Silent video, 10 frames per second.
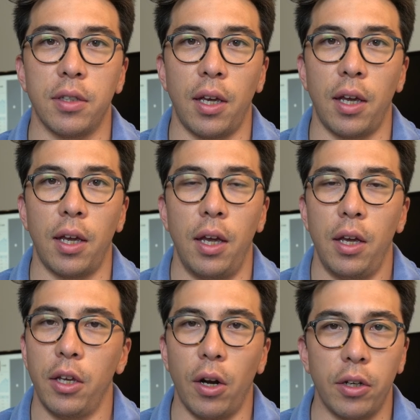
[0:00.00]
say,
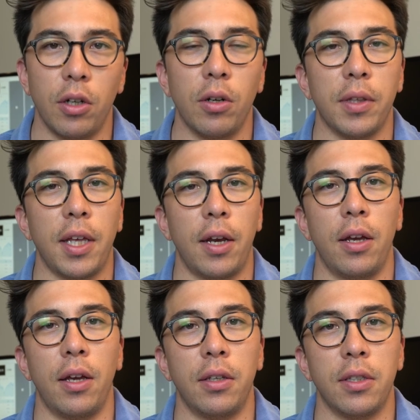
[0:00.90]
you know, I don't know what that
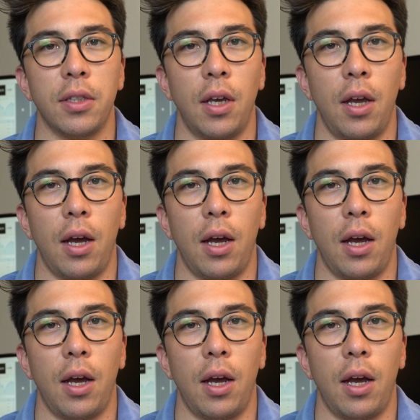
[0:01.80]
is.